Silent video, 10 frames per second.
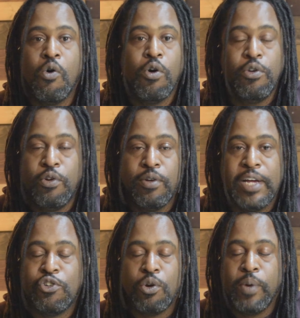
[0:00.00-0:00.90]
or your
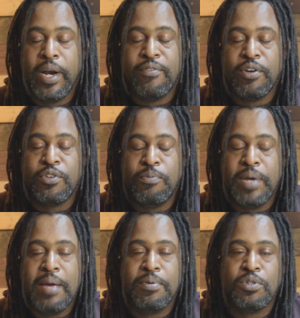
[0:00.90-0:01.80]
ledger or whatever to
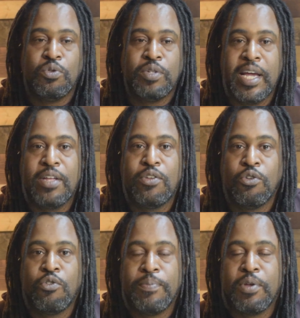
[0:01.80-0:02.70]
be able to take
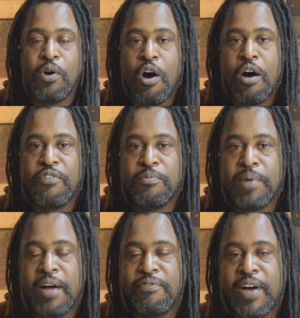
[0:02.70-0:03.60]
your crypto off of
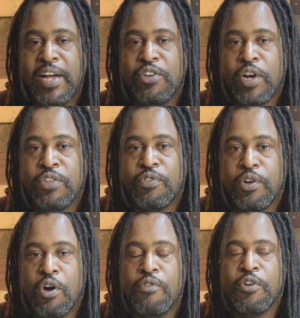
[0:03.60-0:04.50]
BlockFi and
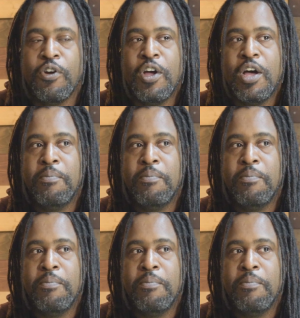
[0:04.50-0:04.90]
transfer it over.